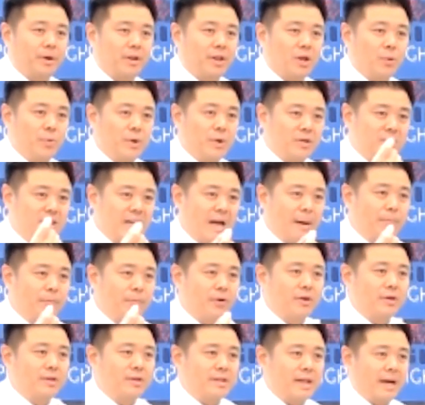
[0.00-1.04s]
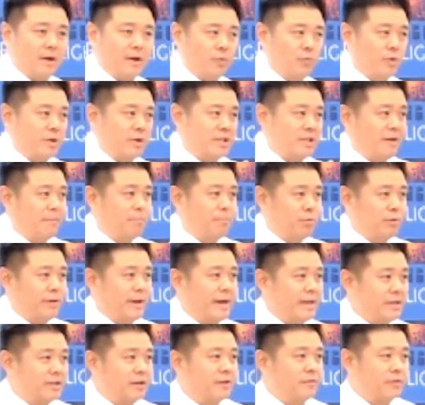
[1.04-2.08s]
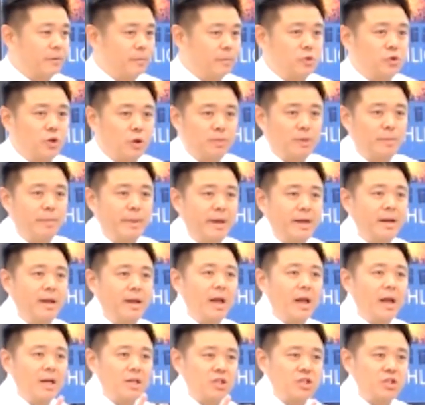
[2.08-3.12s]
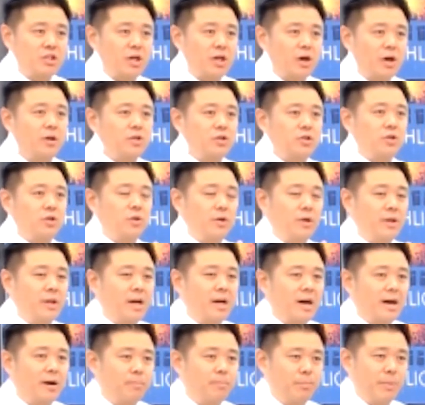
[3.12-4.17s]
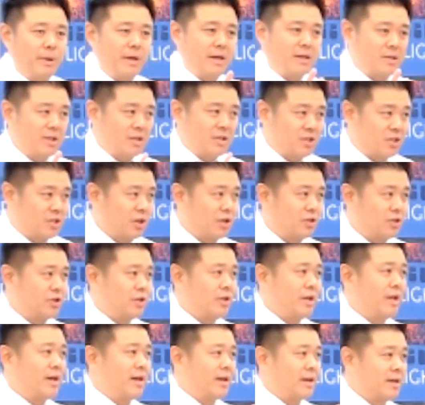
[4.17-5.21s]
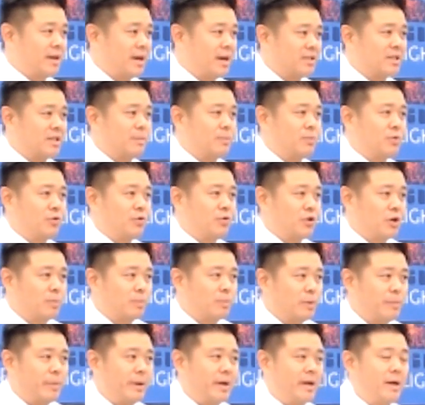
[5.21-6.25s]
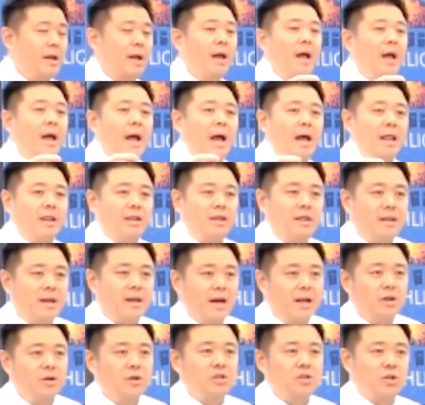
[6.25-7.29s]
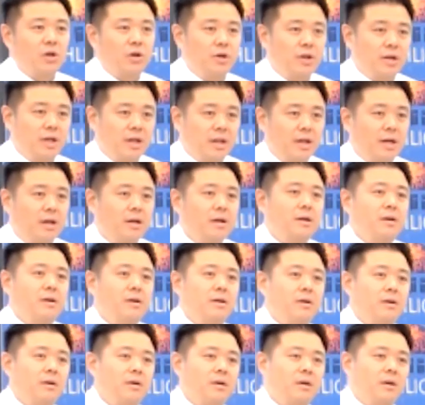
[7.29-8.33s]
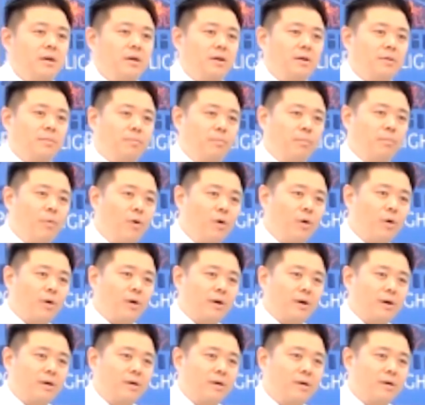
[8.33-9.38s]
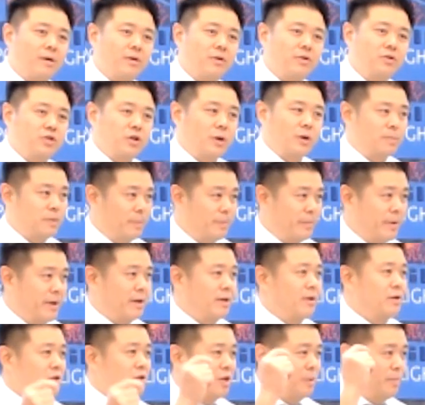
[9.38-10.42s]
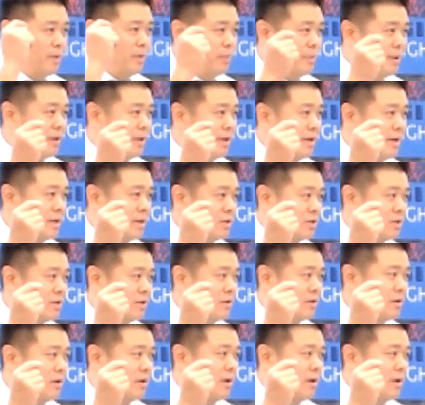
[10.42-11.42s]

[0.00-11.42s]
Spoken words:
The receptors that receive pleasure from dopamine start to numb because it starts to get accustomed to dopamine, and then you start needing more dopamine to be released.